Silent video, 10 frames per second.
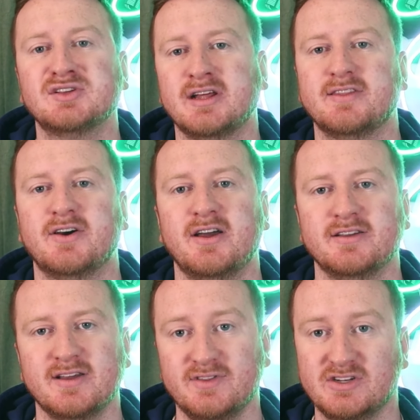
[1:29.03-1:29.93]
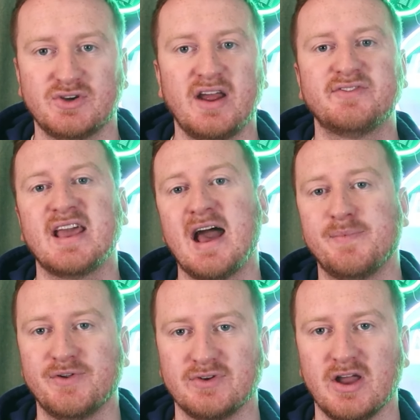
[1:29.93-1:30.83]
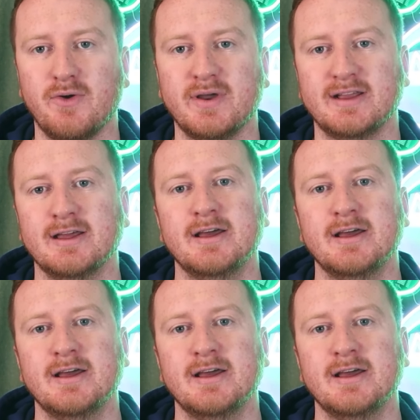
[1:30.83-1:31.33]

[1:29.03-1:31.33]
And I thought, you know, the draft capital going